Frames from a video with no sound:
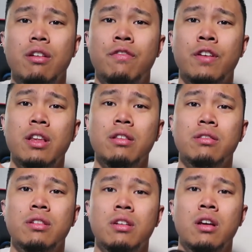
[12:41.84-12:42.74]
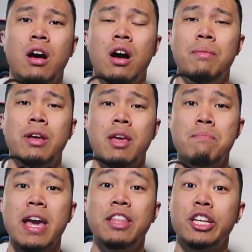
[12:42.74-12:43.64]
fit, and they
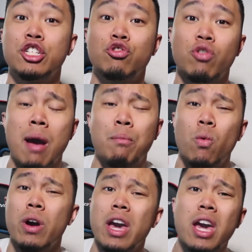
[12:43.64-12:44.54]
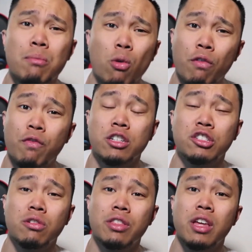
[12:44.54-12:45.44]
made the strap way more
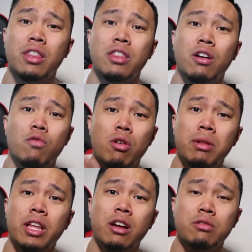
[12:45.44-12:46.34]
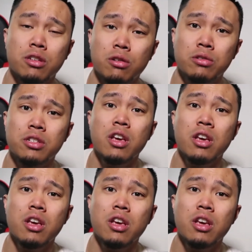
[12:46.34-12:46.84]
functional than the Romaleo 2s.